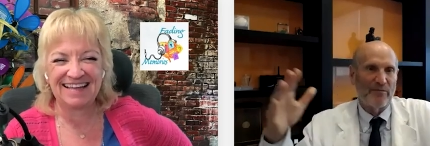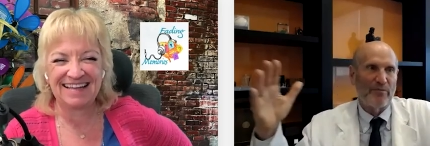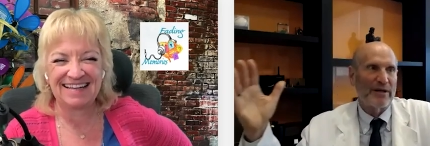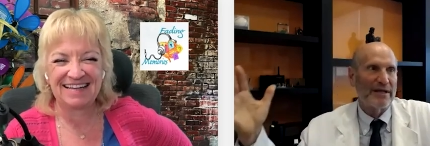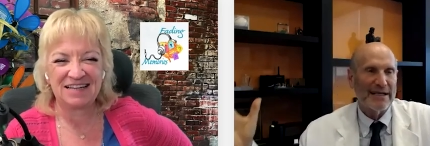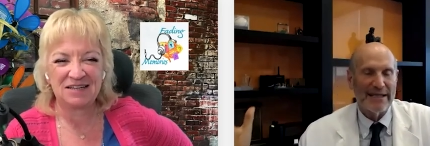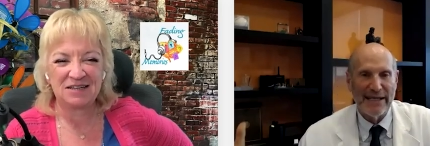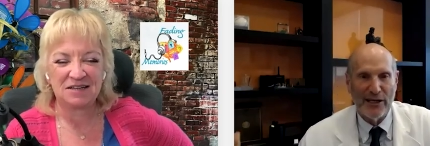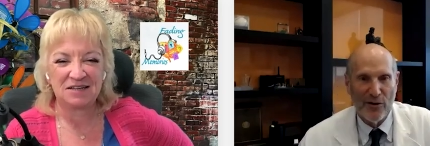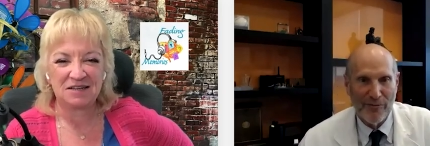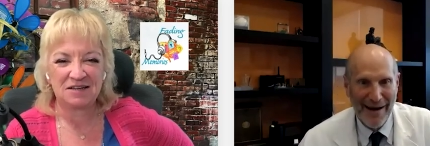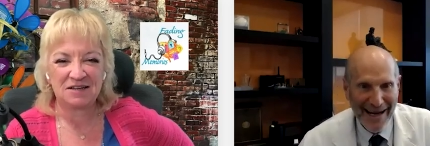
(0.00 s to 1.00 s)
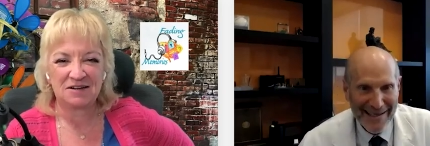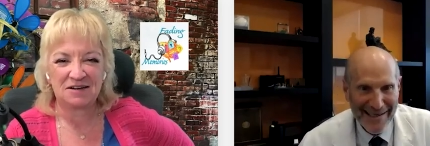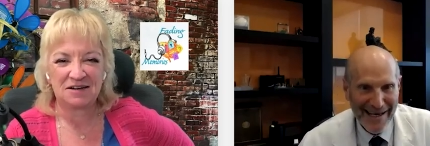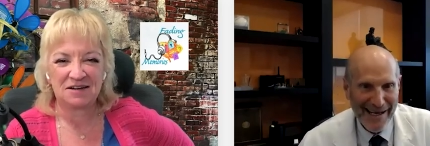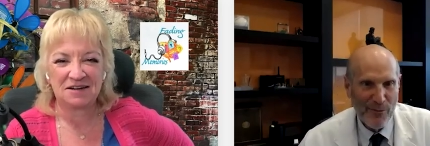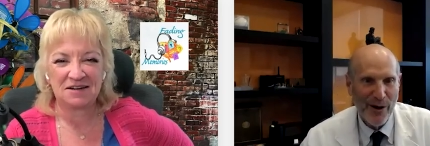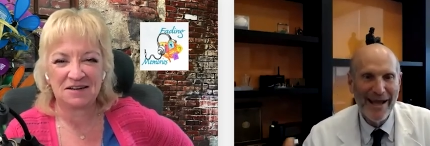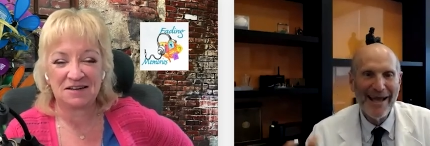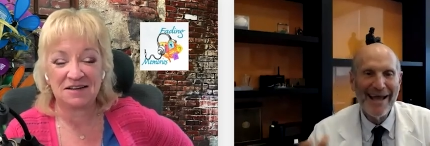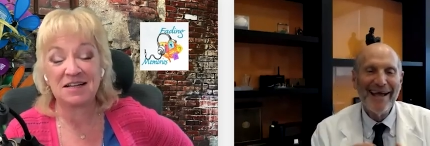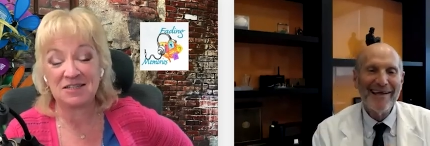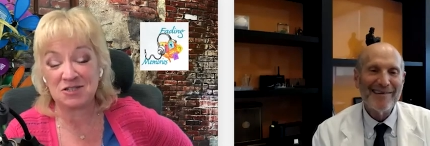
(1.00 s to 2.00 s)
Speaker 1: politically correct anymore.
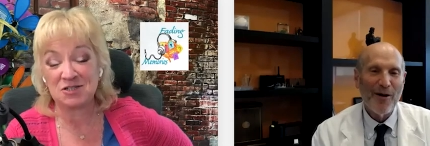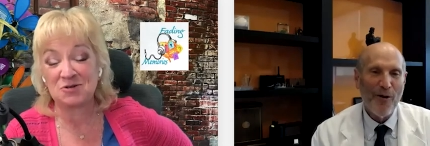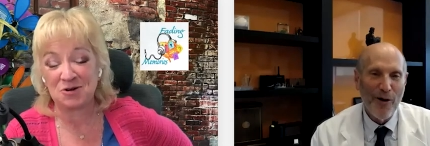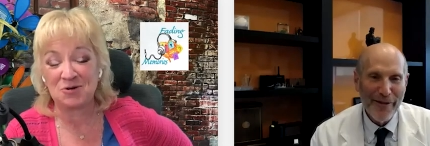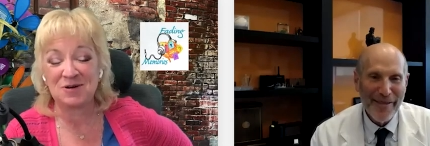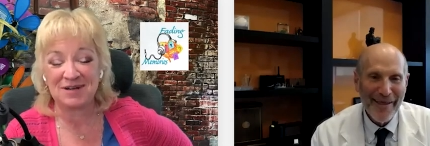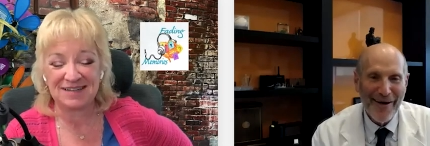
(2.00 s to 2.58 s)
Speaker 2: That's so true. All,